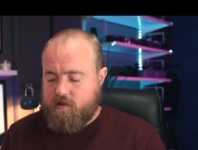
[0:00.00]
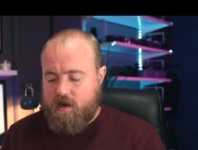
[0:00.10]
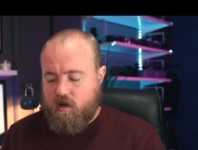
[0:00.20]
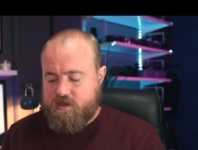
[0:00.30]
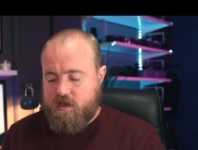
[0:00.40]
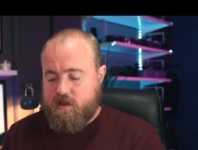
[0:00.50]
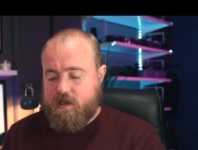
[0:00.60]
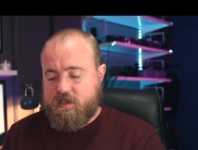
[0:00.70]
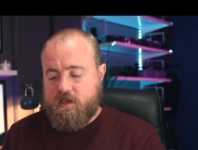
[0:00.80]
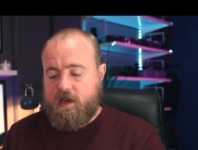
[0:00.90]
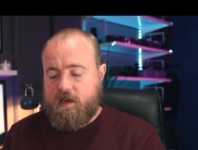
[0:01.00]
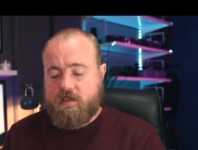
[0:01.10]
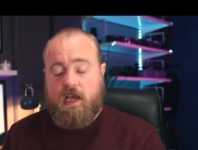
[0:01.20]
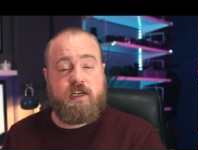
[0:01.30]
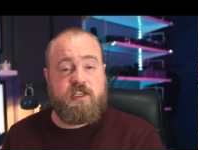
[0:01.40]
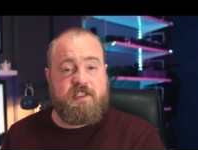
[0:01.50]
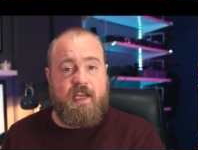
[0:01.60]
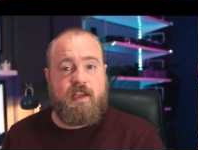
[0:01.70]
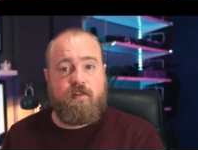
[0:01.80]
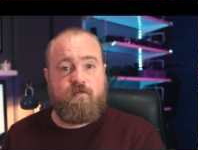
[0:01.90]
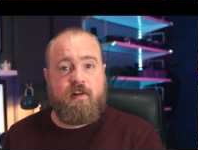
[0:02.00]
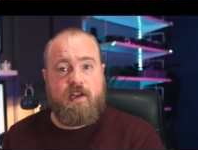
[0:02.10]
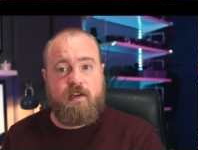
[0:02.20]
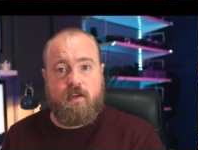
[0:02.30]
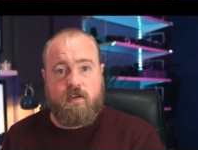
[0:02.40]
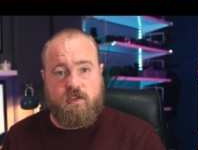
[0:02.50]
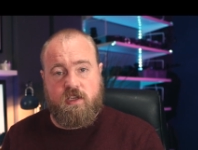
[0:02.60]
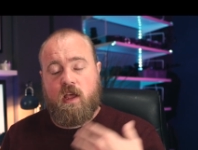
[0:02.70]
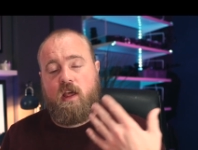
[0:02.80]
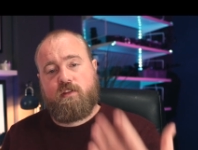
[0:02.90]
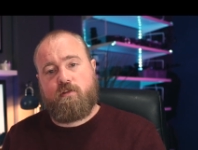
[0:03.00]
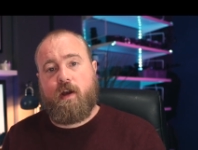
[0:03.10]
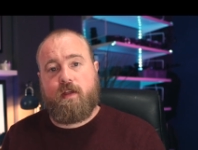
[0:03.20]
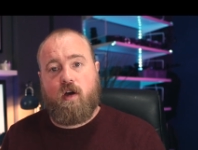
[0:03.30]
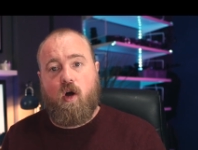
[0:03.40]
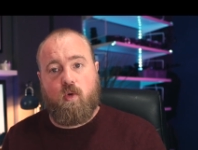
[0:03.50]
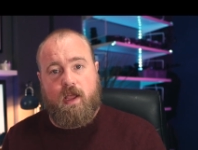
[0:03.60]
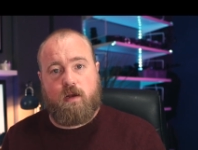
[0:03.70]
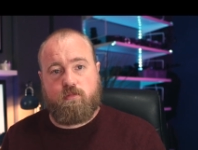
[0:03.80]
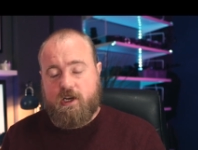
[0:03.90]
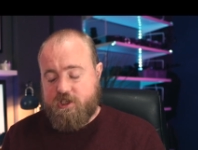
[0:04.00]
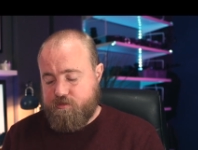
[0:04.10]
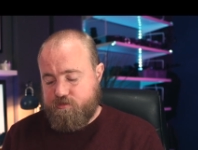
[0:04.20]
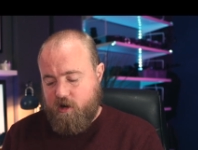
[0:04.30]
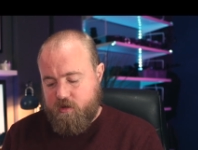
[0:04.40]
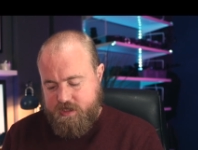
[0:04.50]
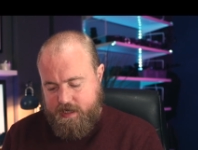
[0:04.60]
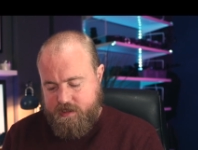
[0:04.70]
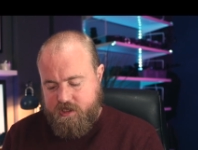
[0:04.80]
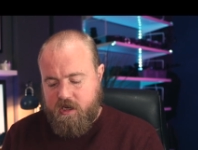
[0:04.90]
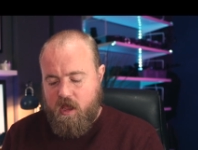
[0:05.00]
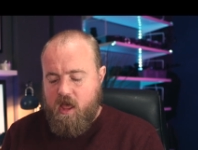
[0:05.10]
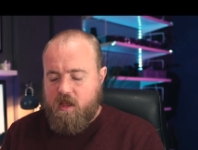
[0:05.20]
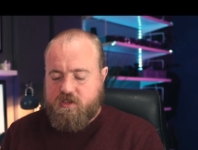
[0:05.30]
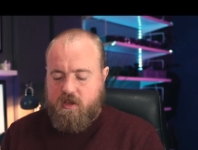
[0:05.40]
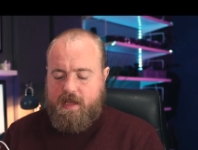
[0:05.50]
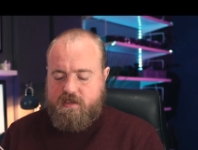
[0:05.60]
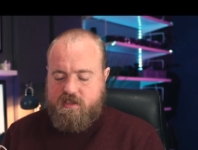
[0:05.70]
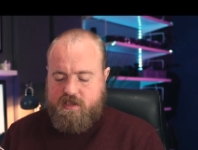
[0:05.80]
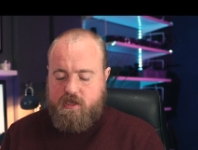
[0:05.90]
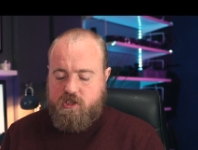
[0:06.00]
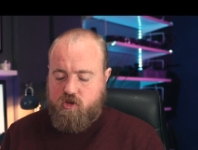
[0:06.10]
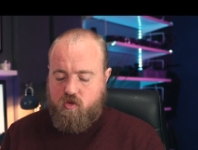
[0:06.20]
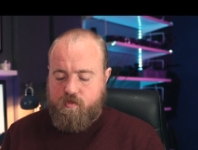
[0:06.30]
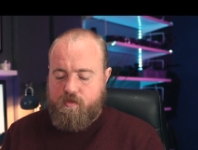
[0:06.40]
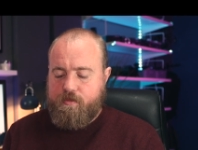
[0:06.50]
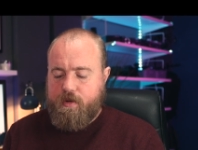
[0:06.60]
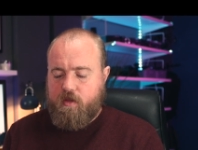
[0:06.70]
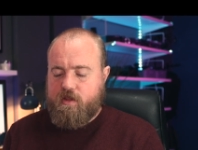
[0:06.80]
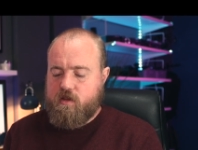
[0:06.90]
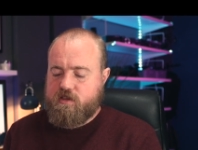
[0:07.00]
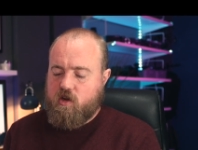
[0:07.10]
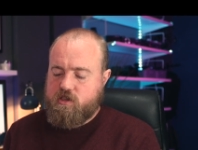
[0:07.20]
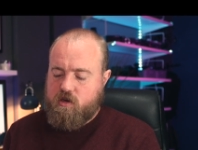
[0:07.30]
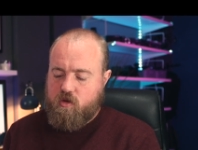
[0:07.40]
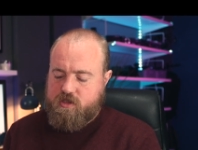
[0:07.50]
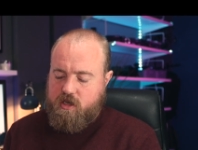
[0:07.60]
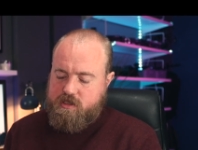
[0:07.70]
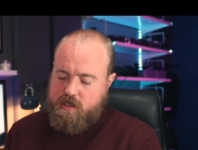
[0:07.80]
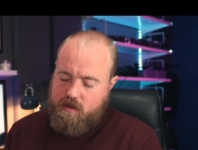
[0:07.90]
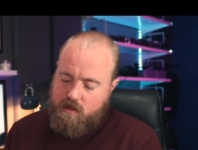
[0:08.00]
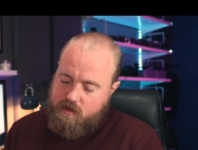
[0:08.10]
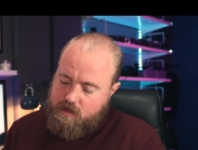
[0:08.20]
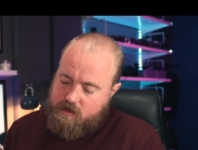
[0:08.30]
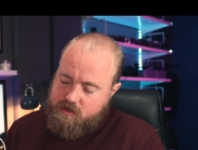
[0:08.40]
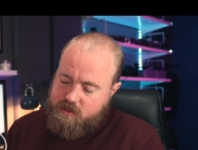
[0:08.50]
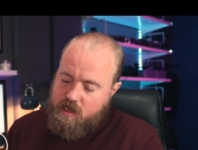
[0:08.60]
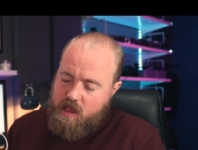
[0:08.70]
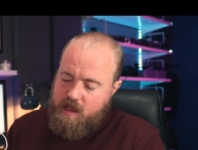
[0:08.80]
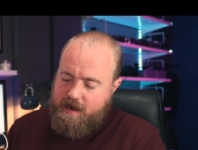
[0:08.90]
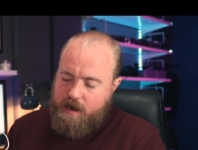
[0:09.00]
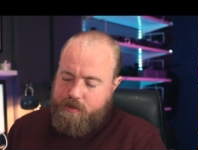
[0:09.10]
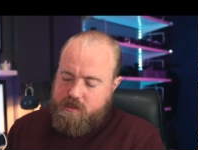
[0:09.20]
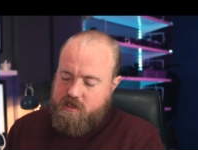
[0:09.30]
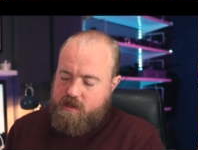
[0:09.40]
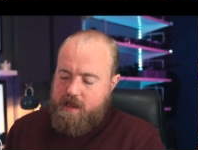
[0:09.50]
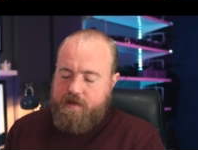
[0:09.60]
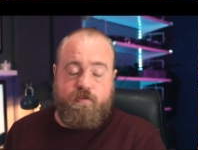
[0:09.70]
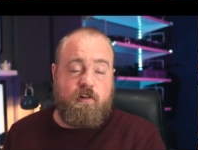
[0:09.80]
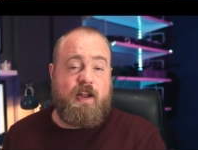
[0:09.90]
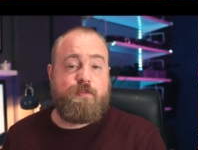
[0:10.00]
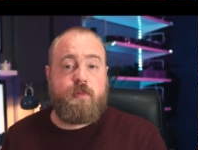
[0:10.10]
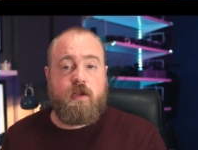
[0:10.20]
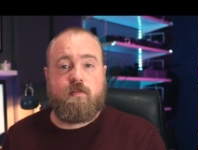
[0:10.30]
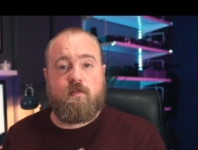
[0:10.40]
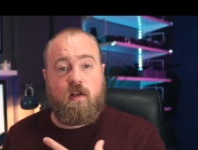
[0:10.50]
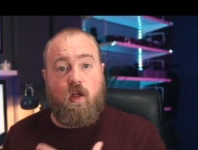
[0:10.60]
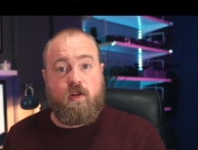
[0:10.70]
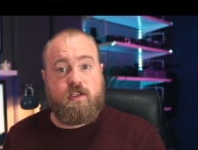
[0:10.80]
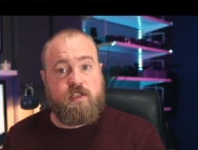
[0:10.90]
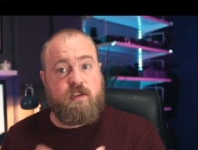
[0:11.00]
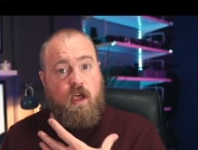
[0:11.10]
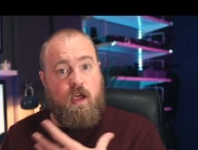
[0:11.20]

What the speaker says: realise that this is actually taking readings throughout the whole calibration process. So that's essential. But on the other side you'll also see that there's an aperture there for an ambient light